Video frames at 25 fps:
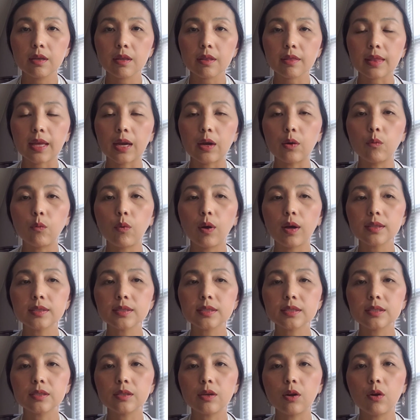that
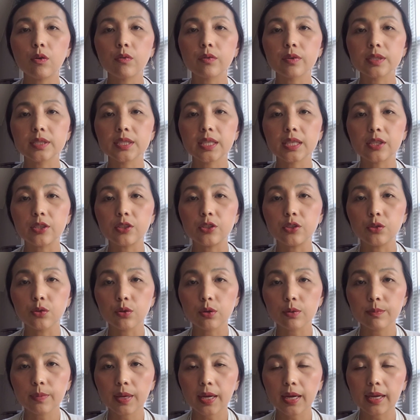wants to overtake
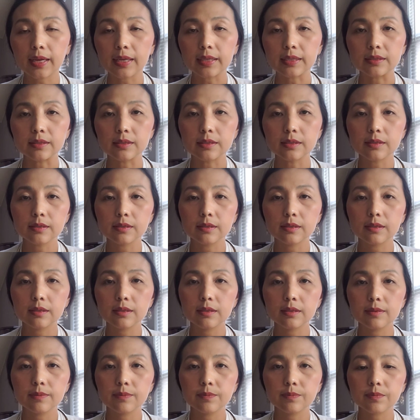your mind
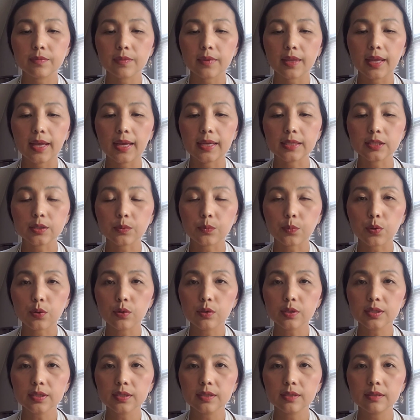as the
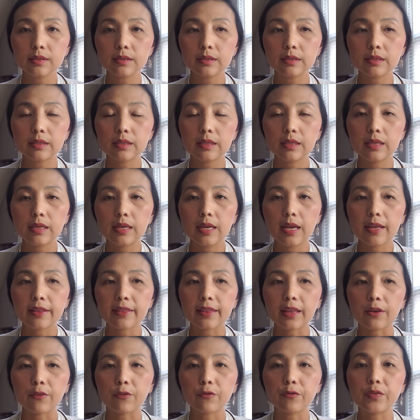person
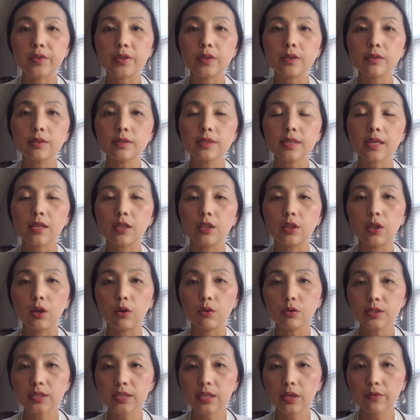that feels
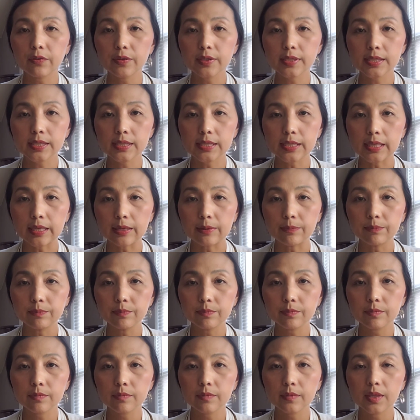low self-esteem.
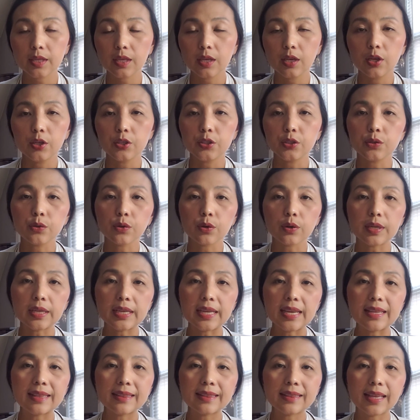You're
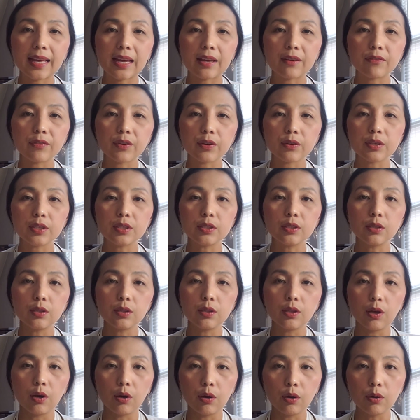in that very
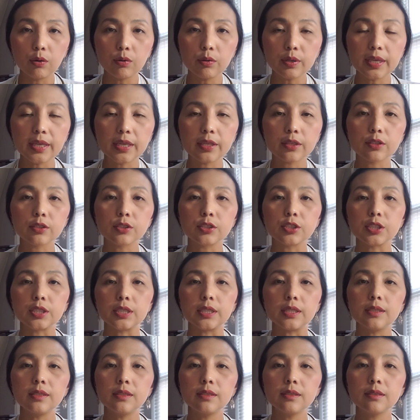low
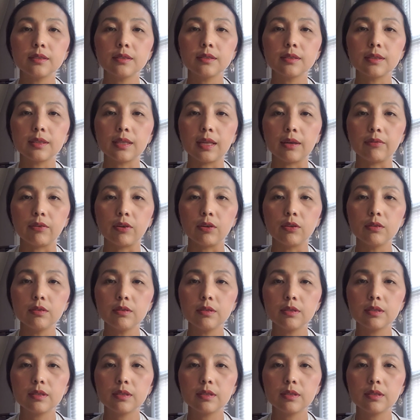energy level,